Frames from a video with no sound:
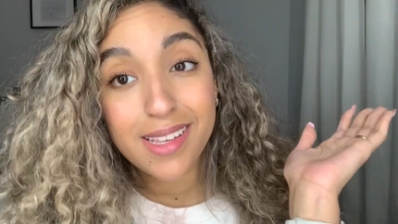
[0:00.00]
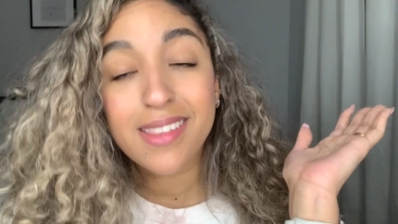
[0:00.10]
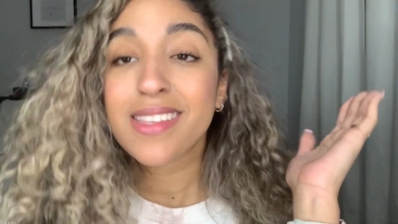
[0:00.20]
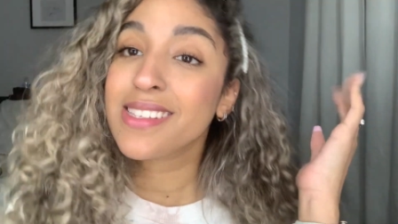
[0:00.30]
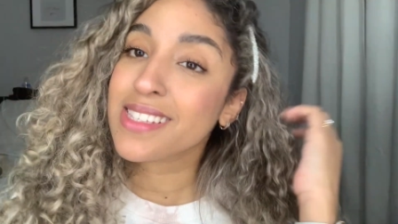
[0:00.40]

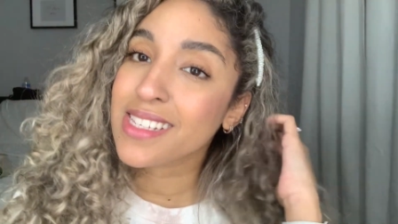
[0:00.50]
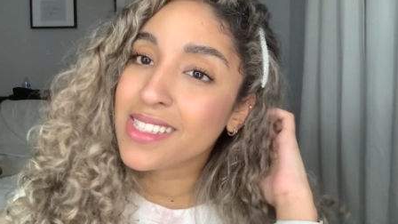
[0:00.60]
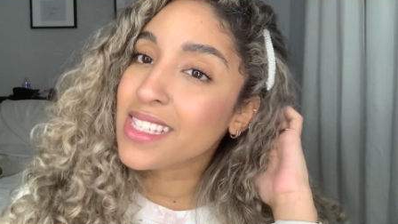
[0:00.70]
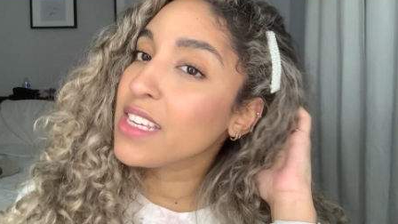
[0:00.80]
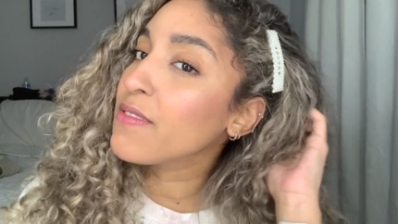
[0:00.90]
This is
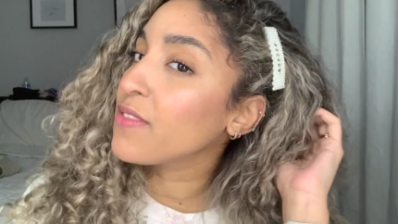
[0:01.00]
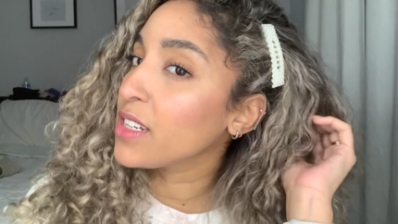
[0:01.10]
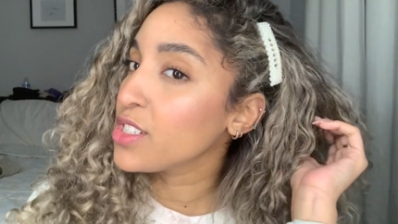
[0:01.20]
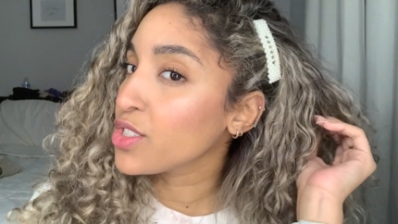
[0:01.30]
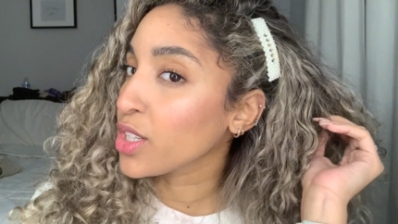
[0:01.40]
the
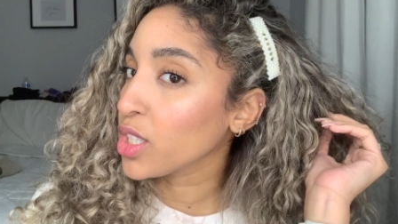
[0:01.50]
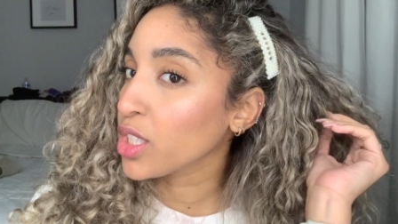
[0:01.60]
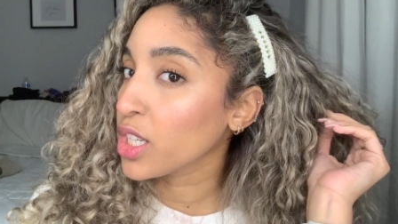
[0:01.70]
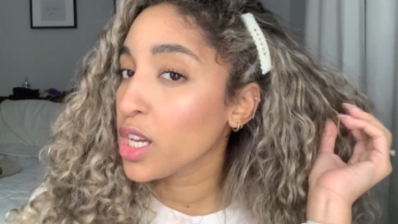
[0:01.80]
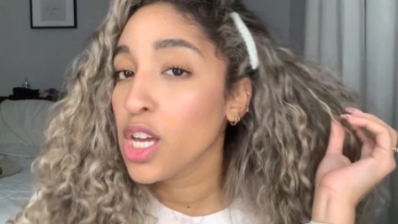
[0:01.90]
finished
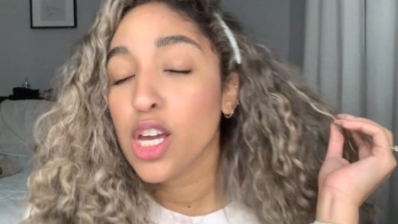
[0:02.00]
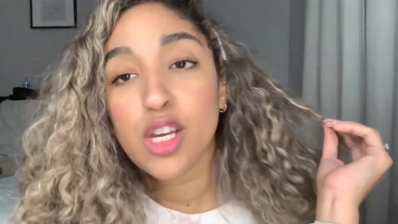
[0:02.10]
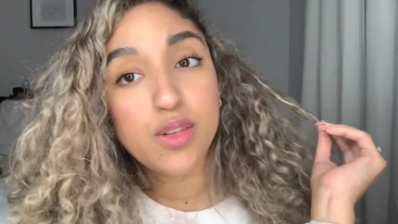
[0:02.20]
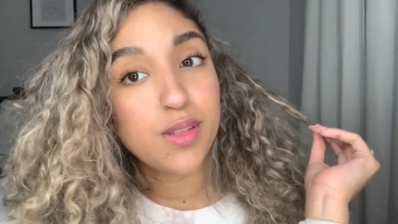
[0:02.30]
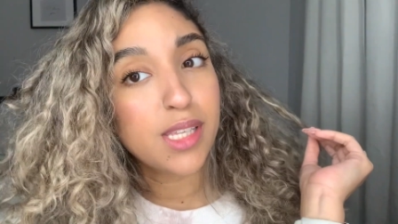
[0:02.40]
look
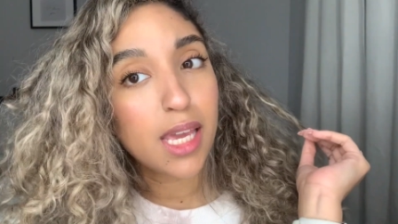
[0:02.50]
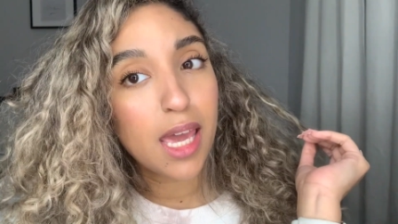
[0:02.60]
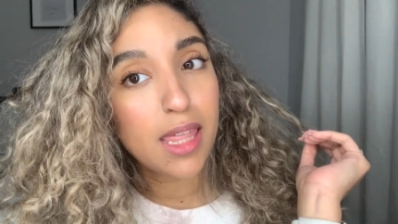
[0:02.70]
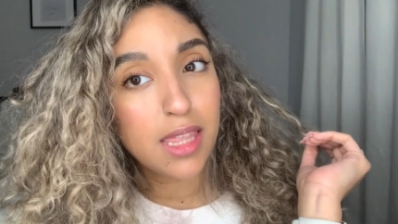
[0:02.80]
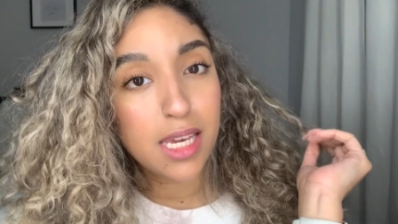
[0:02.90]

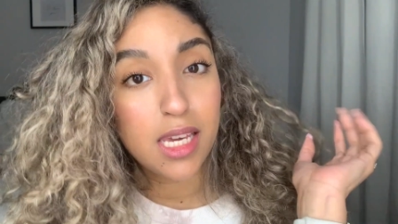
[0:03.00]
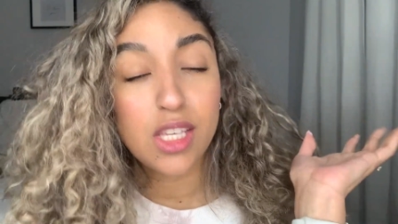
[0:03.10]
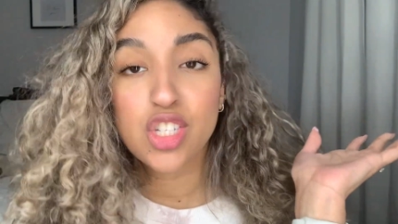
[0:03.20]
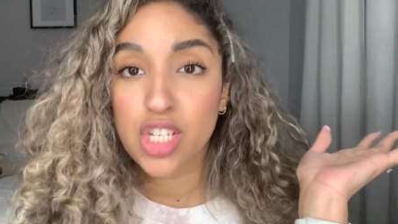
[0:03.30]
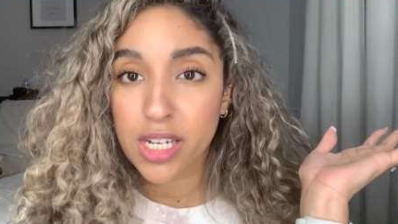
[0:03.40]
using the
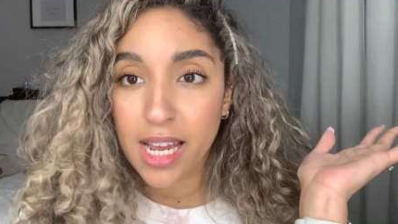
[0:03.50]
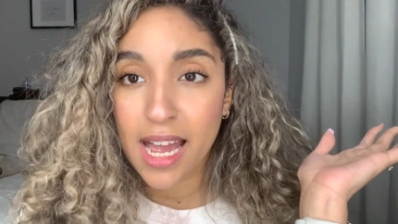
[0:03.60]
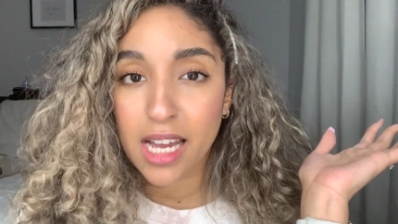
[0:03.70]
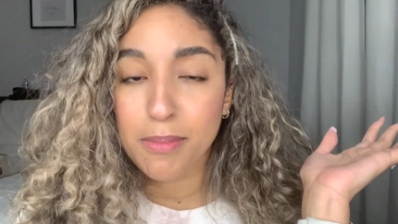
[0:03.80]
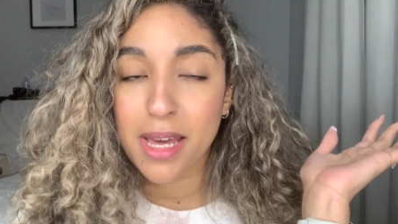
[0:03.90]
cheetah
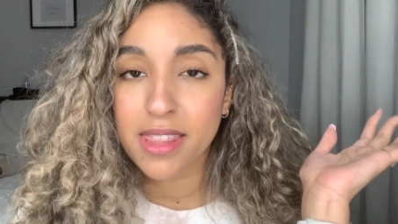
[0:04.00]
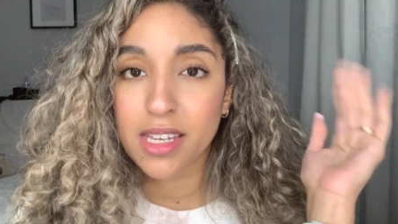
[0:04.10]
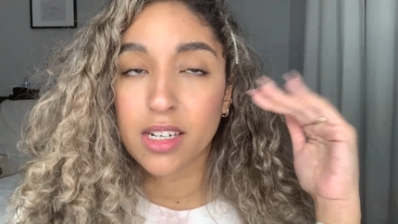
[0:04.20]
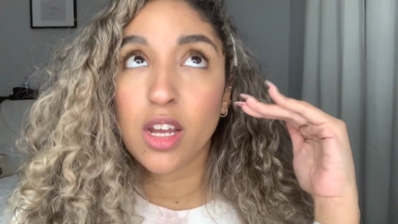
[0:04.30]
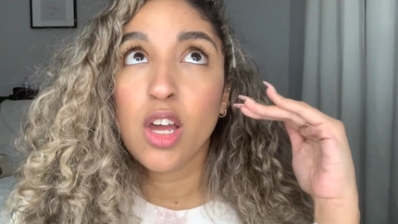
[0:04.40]
hack
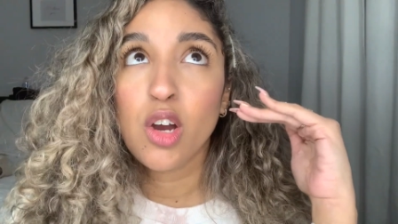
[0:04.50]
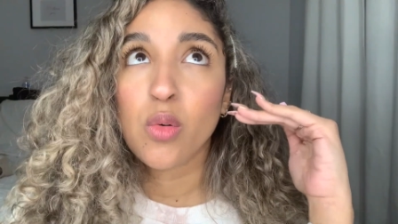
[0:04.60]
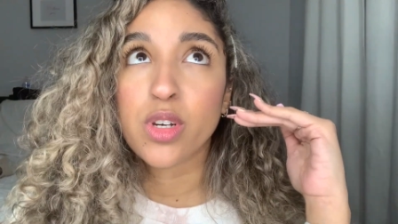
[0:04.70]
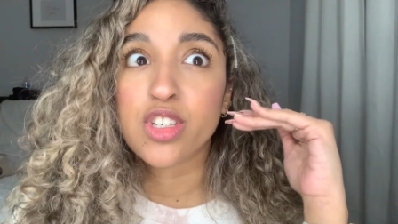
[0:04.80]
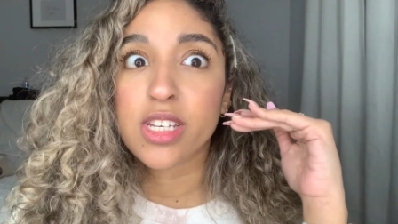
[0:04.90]
method,
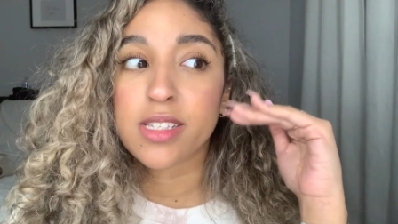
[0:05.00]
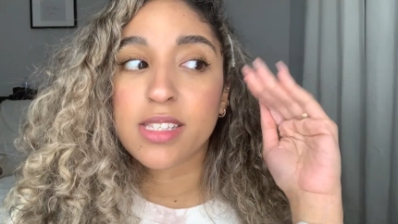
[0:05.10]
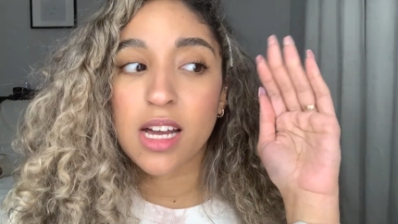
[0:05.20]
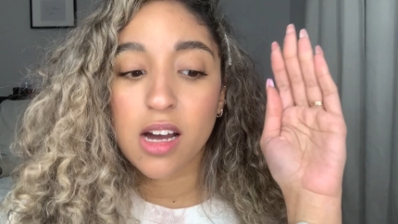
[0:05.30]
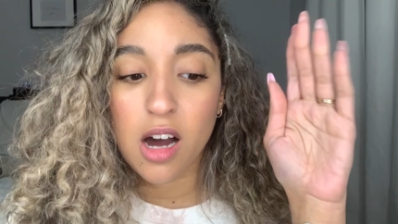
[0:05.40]
which is
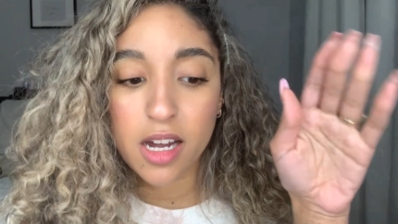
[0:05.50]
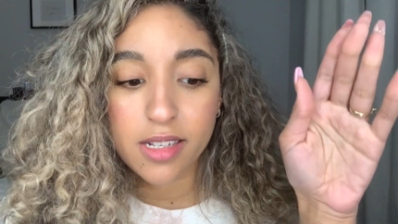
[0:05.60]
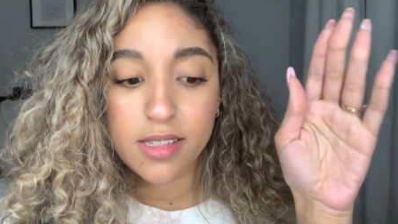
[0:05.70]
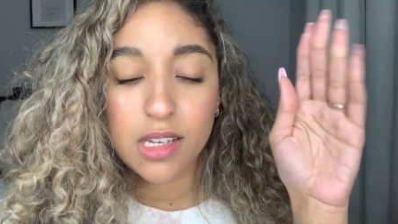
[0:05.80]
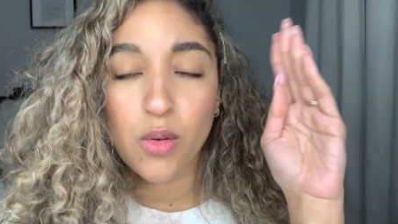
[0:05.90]

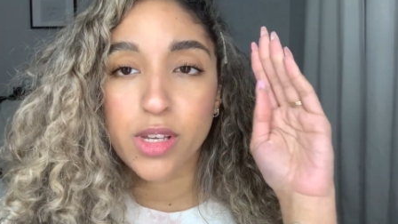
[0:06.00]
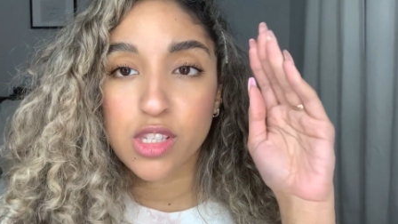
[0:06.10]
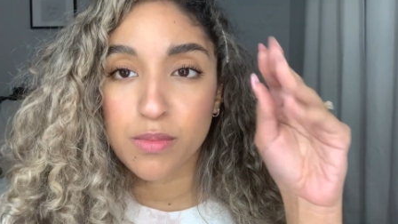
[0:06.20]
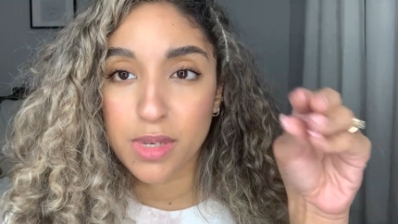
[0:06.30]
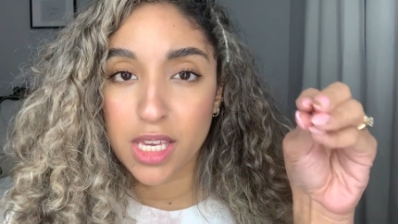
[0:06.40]
honestly going
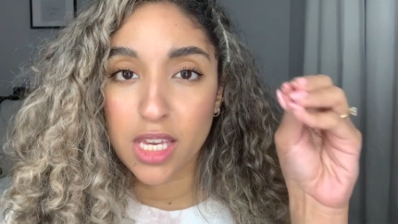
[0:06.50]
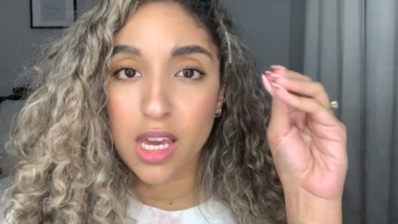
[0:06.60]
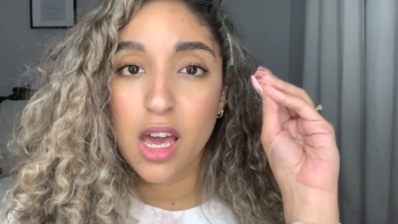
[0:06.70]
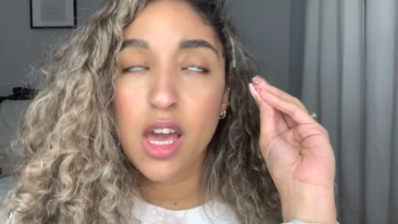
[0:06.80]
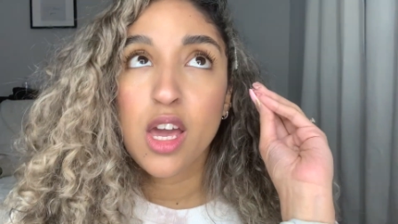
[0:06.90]
to be
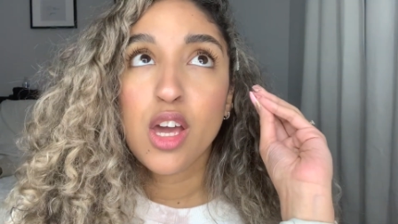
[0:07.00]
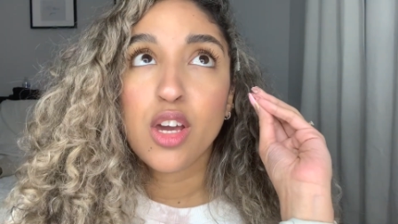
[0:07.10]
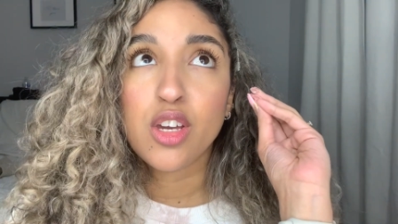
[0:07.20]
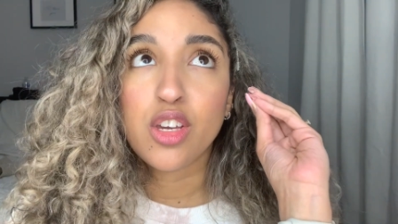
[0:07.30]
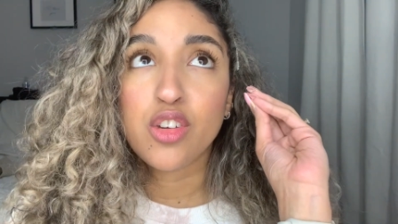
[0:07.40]

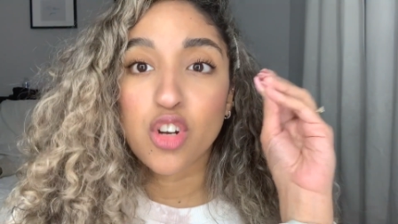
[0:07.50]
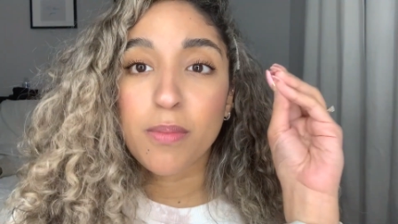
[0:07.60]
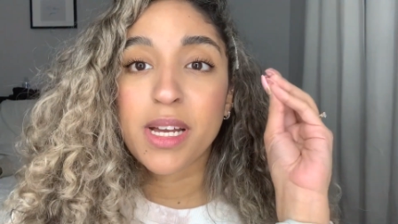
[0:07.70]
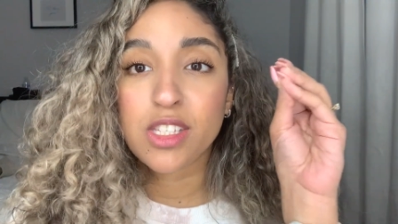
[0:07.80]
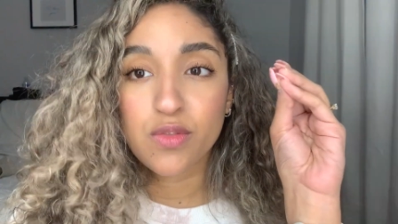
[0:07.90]
your
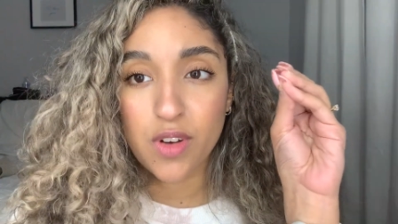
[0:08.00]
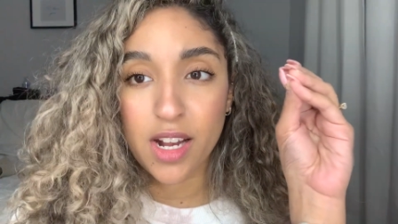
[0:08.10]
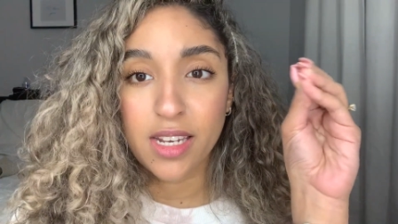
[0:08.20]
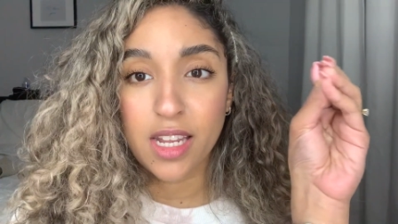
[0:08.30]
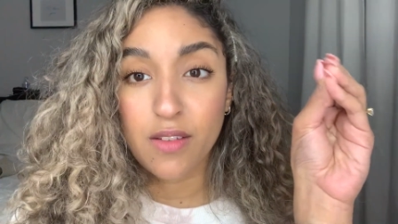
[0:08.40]
best
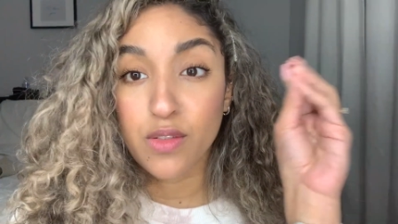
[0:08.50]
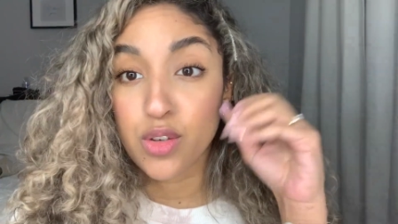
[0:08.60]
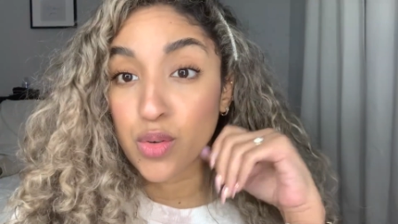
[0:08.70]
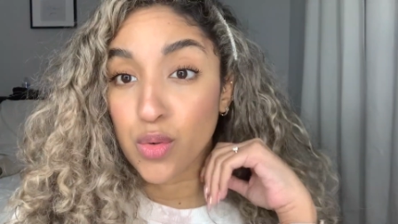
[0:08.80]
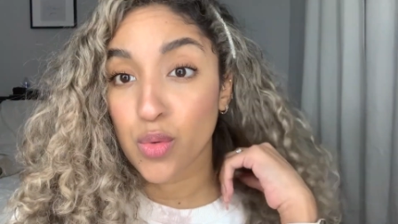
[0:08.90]
friend if
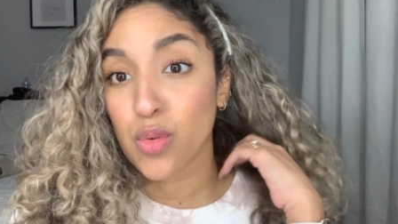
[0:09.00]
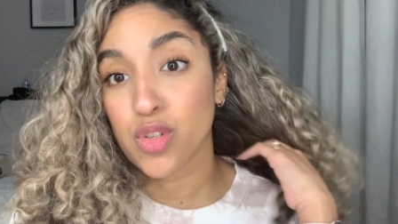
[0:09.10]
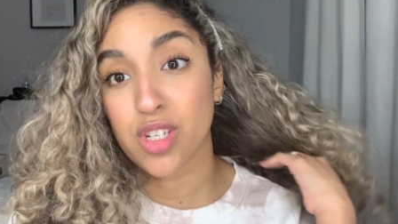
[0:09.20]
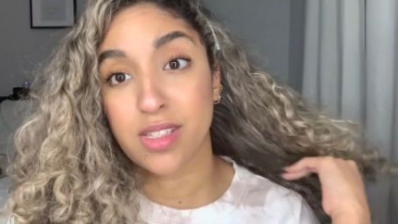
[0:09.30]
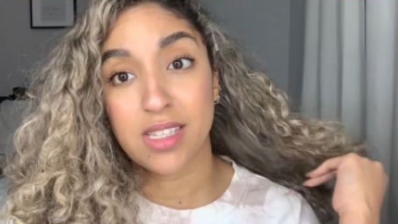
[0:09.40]
you
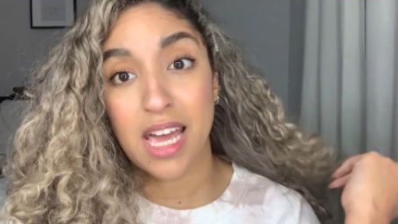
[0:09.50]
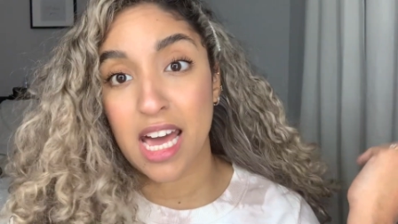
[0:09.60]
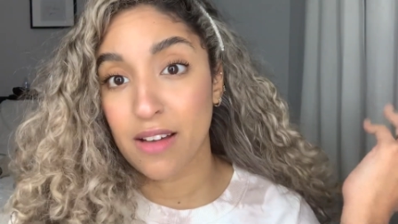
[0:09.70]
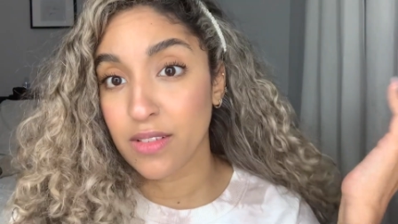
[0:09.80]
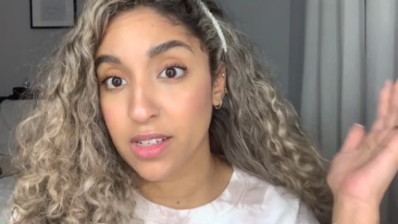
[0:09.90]
just have